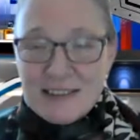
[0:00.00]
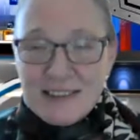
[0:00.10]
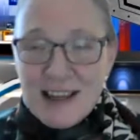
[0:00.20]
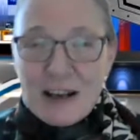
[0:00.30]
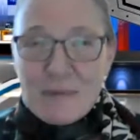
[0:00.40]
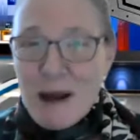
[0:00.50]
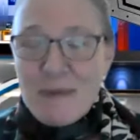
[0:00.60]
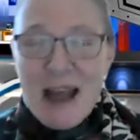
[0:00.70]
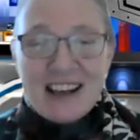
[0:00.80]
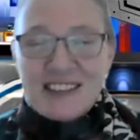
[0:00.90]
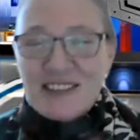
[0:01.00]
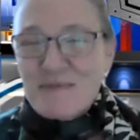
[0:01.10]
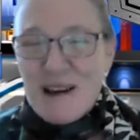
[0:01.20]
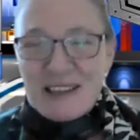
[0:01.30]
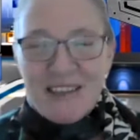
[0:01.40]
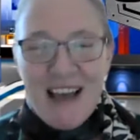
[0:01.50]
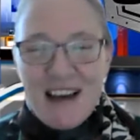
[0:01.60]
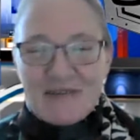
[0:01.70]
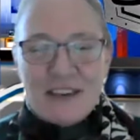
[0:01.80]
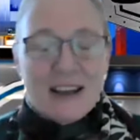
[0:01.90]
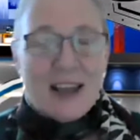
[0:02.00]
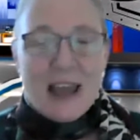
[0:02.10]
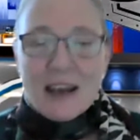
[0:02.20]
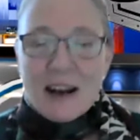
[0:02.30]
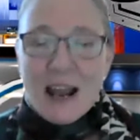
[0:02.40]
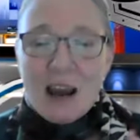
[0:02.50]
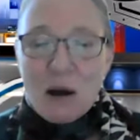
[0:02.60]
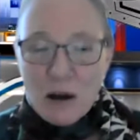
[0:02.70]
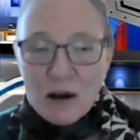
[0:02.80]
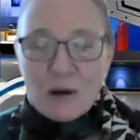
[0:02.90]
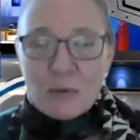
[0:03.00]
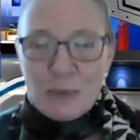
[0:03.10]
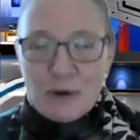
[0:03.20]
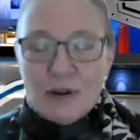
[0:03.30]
like my passion, my love, and I hope